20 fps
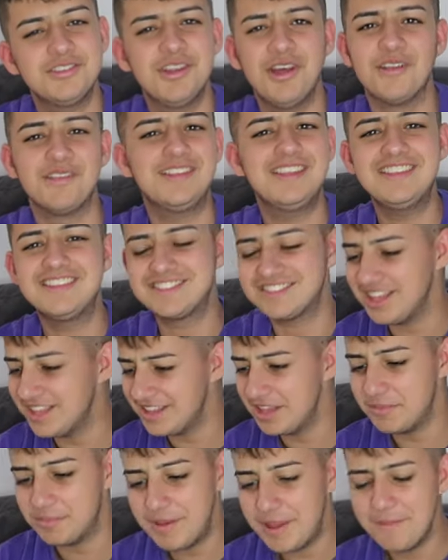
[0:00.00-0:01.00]
You know, these
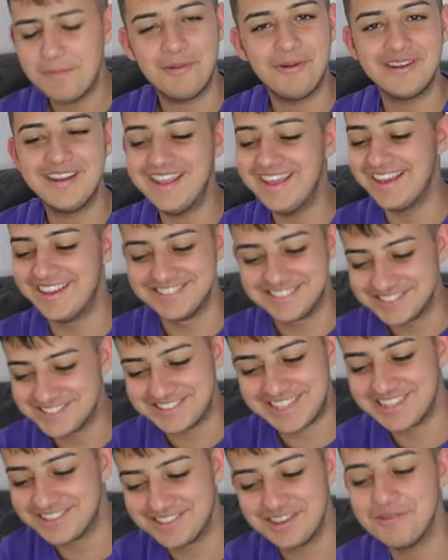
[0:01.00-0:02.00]
people here are
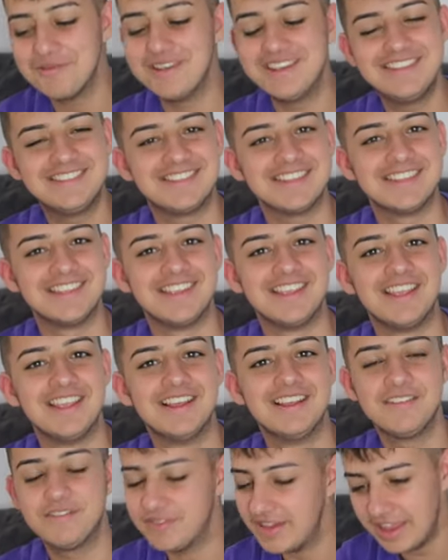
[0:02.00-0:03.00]
just, they're too easy.
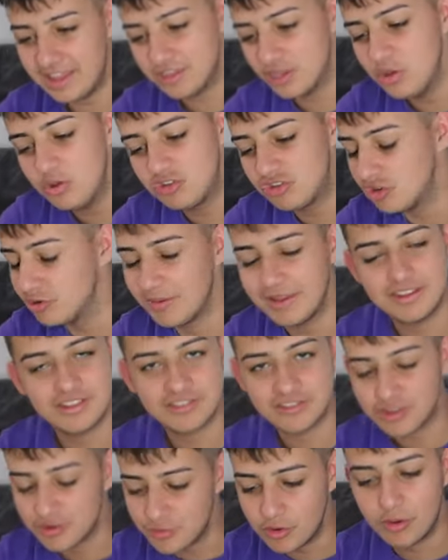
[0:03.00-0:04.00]
Forget YouTube,
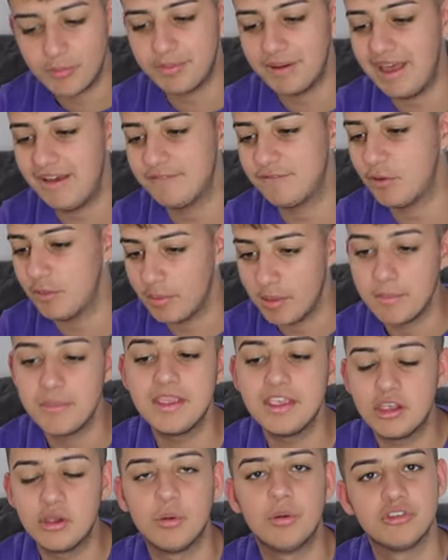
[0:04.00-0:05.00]
it's the wrong platform.
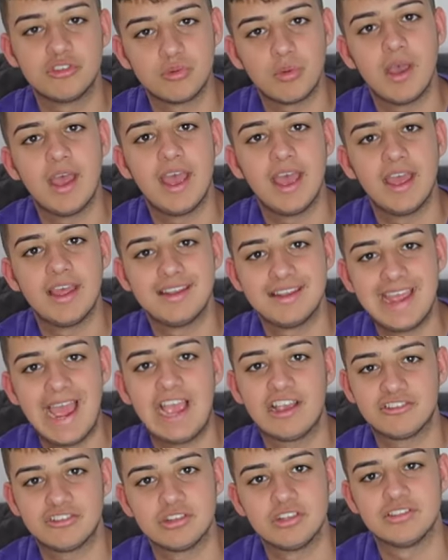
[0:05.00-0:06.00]
Omegle is where the
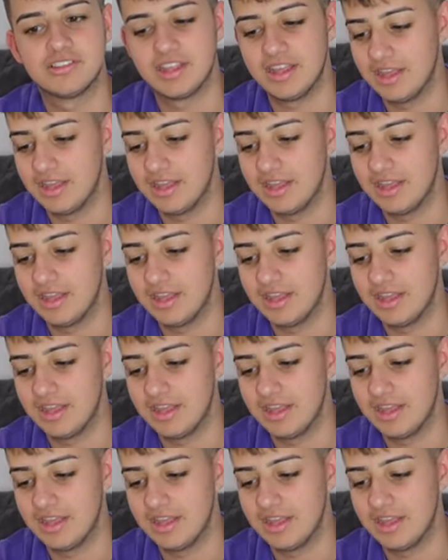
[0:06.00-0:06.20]
action is